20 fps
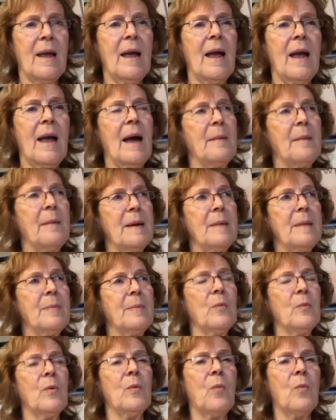And
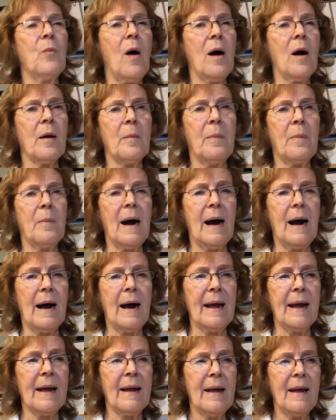people would walk
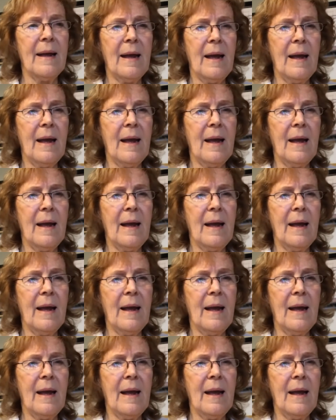by